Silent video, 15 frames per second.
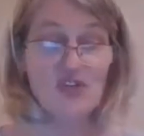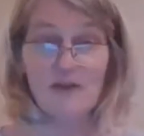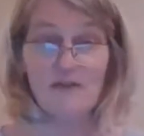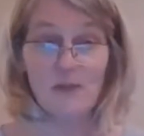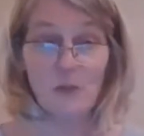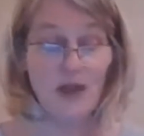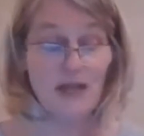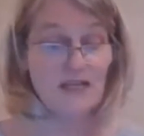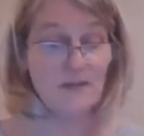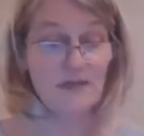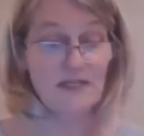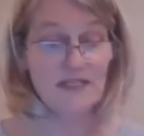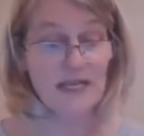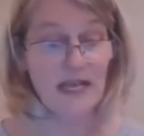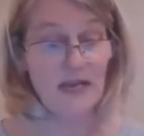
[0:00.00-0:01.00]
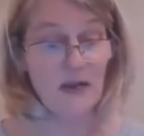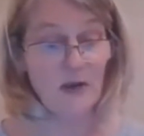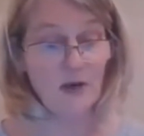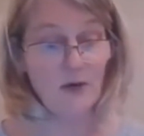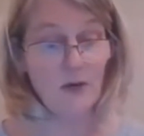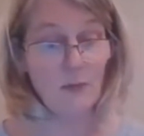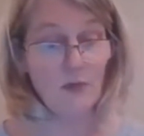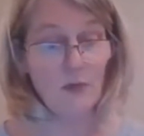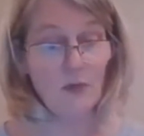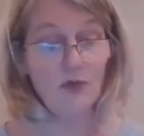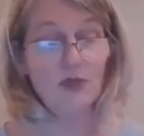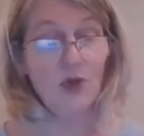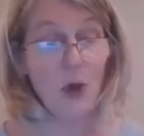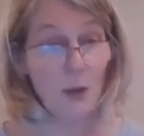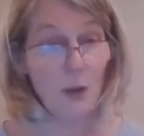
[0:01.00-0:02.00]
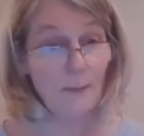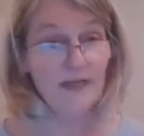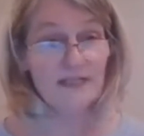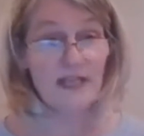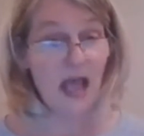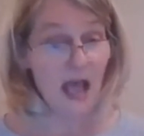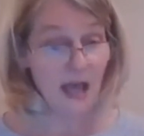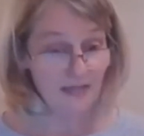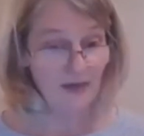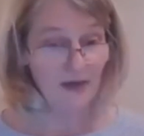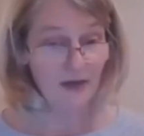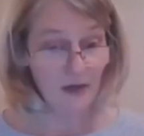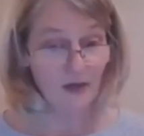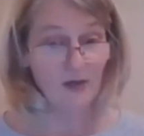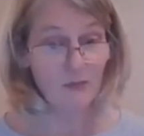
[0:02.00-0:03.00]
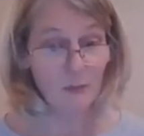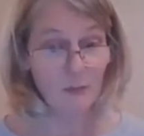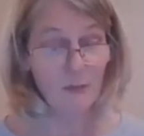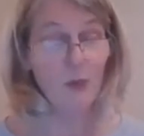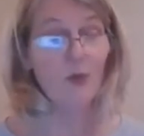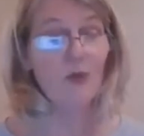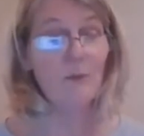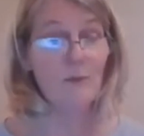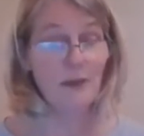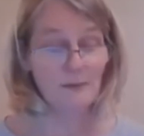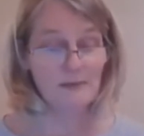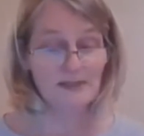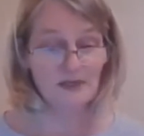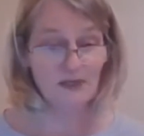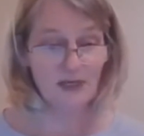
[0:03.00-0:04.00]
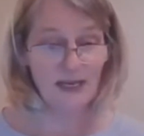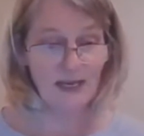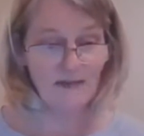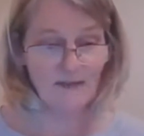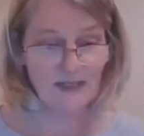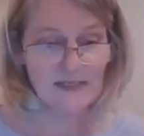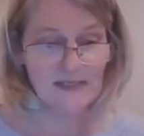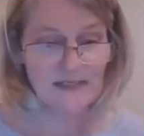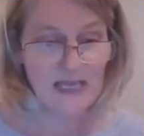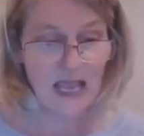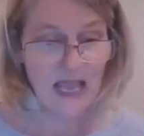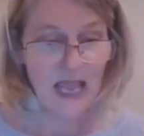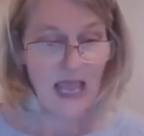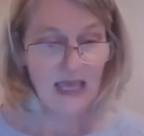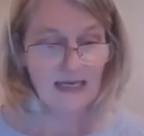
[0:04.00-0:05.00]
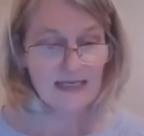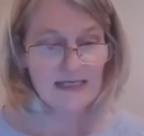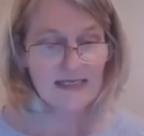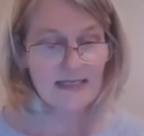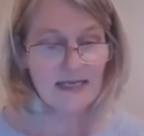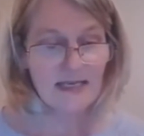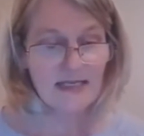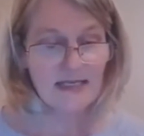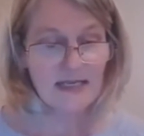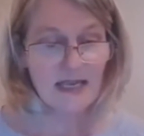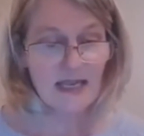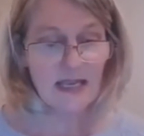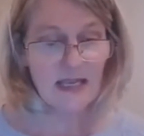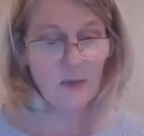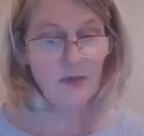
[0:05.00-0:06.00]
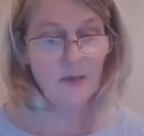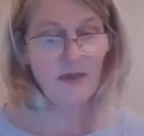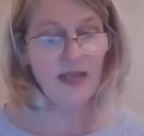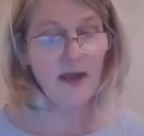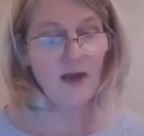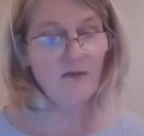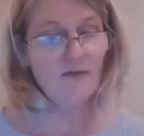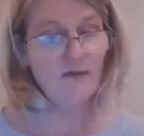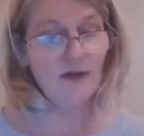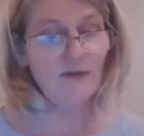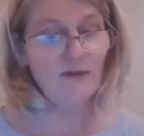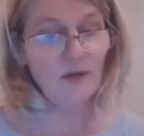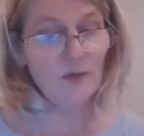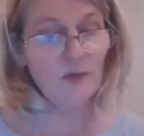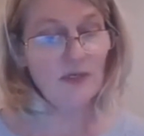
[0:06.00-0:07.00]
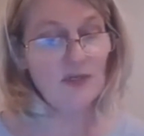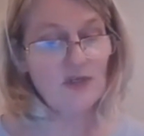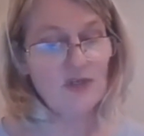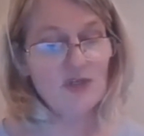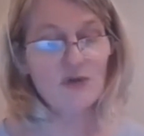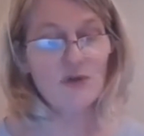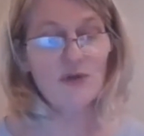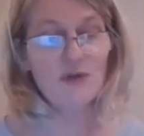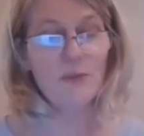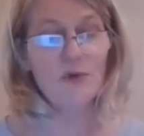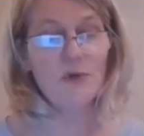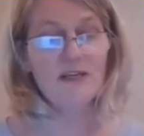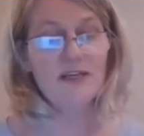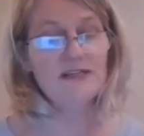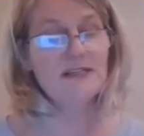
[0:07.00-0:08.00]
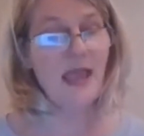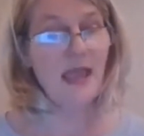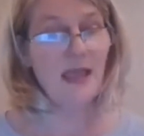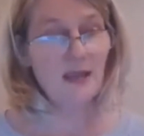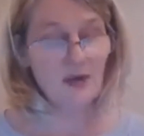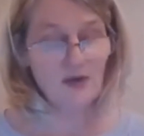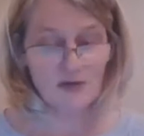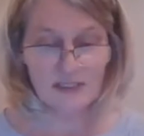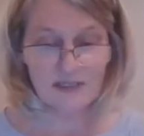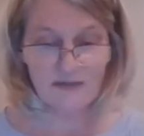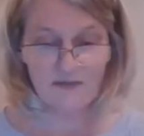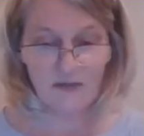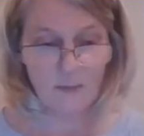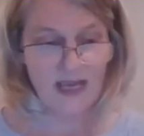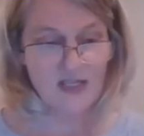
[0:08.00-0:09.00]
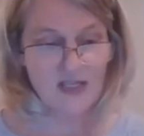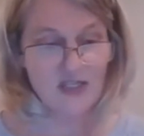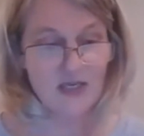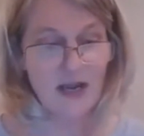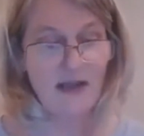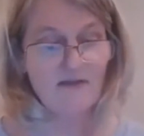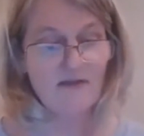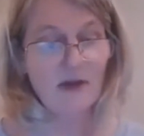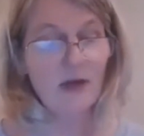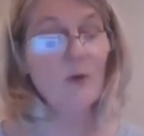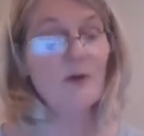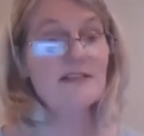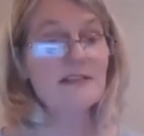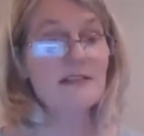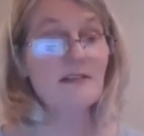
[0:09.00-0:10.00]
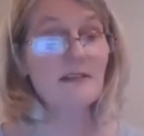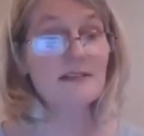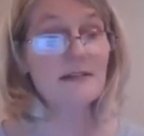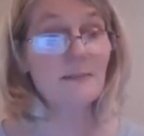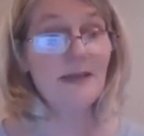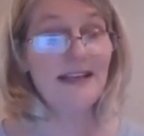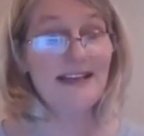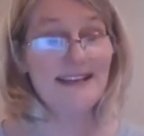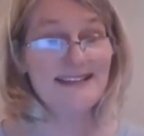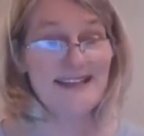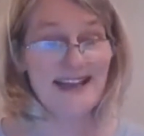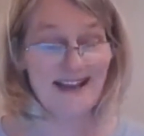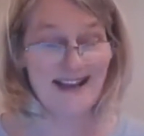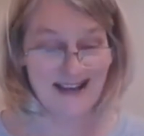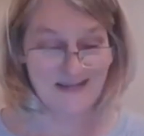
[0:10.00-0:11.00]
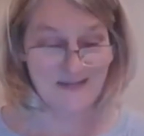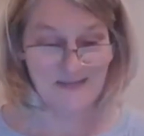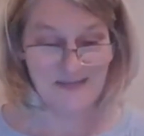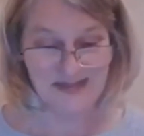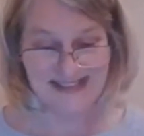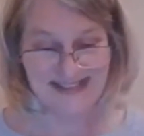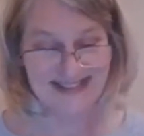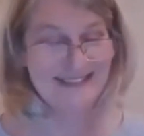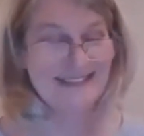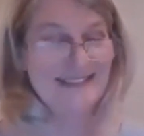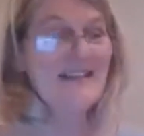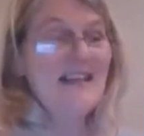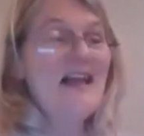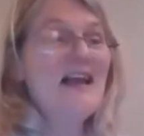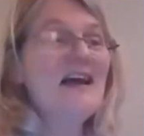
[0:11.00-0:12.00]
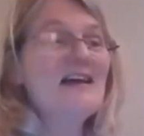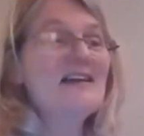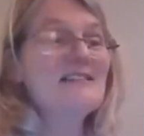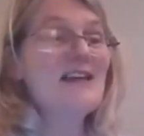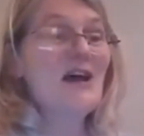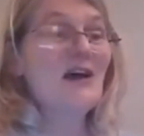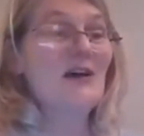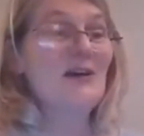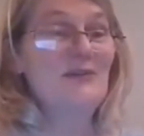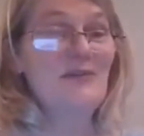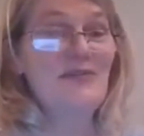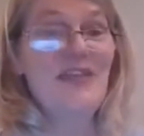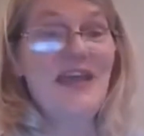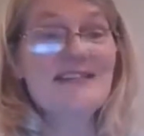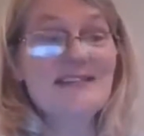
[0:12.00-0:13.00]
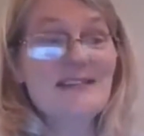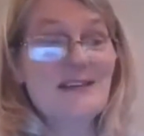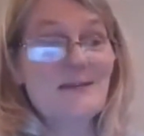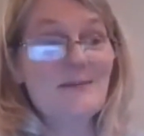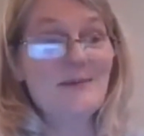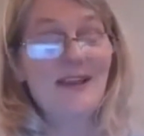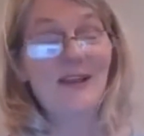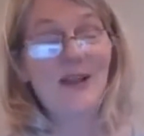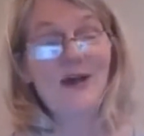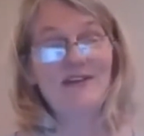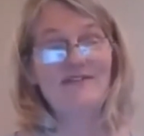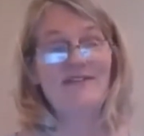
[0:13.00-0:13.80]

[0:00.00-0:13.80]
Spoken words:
of the Waitemata Local Board, copied to other local board members, good heavens, and it said, it would be helpful if you would ensure the board gets accurate information. I've requested this many times. So that's going to be a lot of